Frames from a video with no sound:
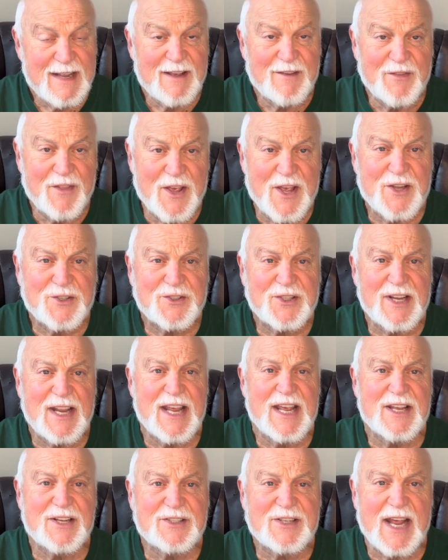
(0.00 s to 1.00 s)
This
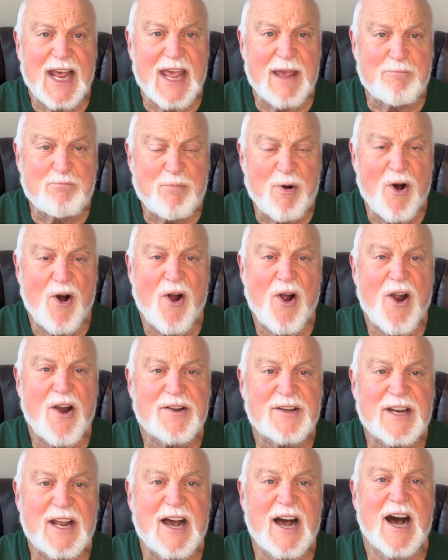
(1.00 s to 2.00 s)
is a
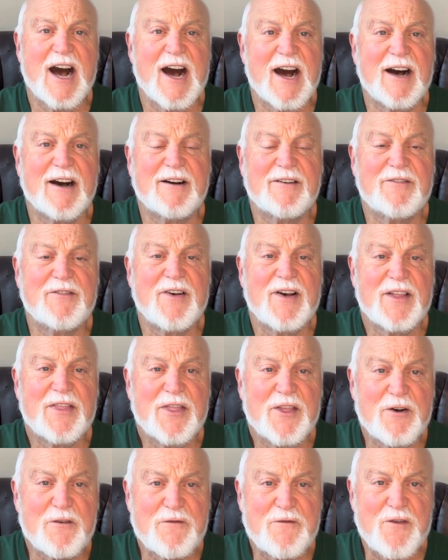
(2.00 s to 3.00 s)
part of
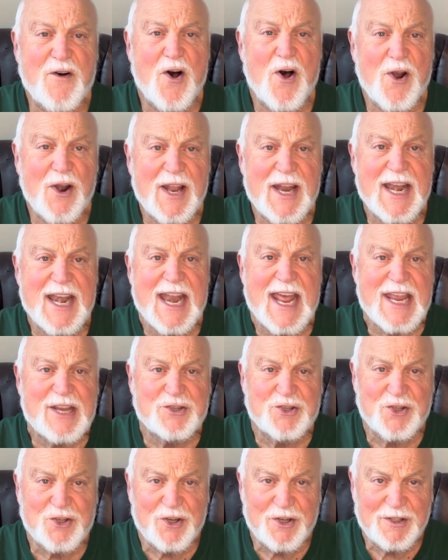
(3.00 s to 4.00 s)
the fallen
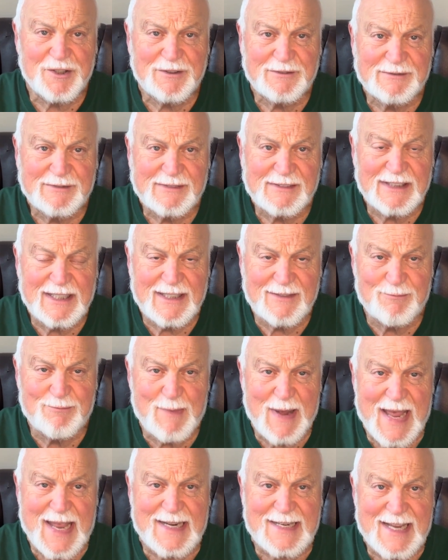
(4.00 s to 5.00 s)
nature of
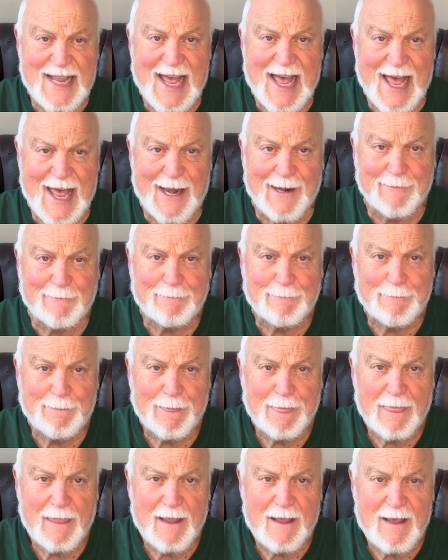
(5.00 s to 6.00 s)
mankind.
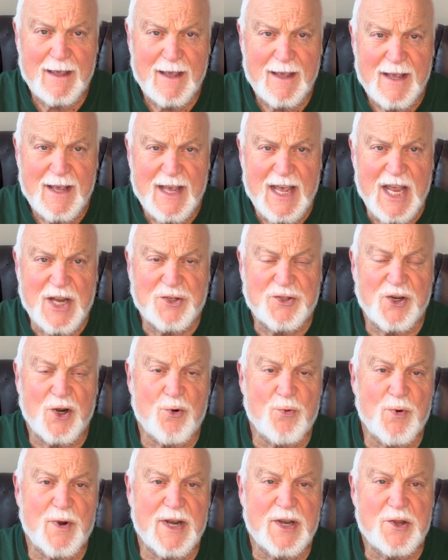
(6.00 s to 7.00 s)
And so
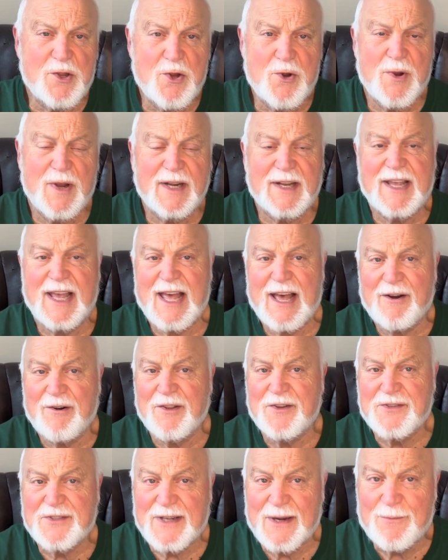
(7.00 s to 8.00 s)
when you
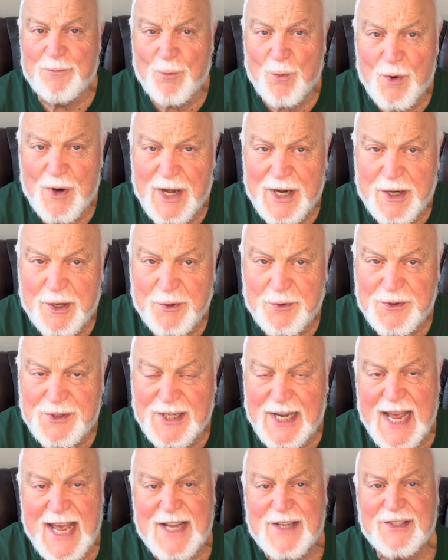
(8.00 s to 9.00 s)
encounter someone who
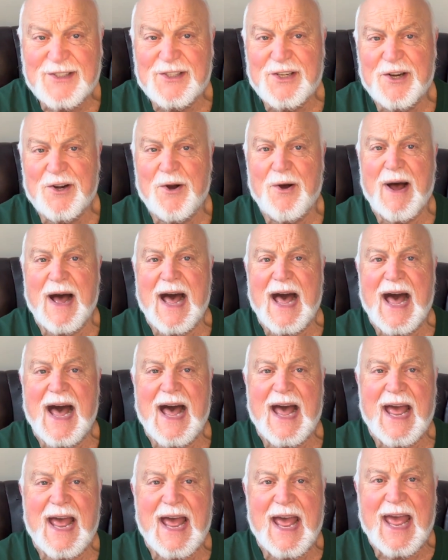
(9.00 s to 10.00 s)
says,
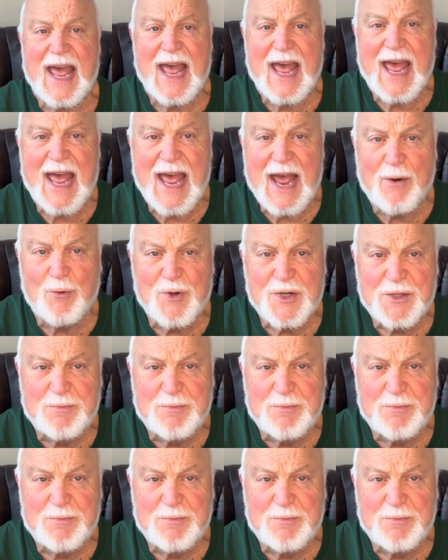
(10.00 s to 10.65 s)
I was